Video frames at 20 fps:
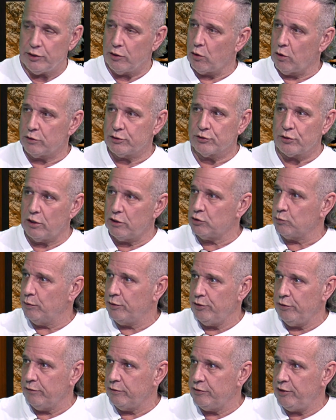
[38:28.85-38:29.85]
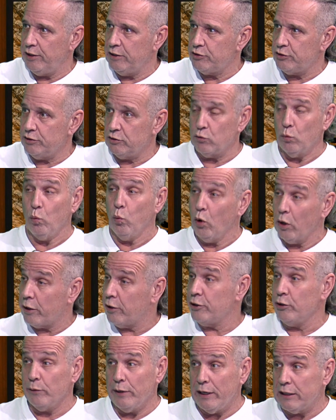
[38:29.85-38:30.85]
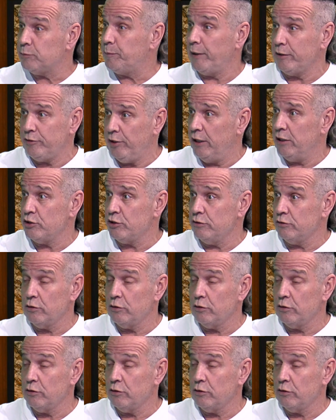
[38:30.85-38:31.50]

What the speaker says: It all starts with your intentions. What are your expectations?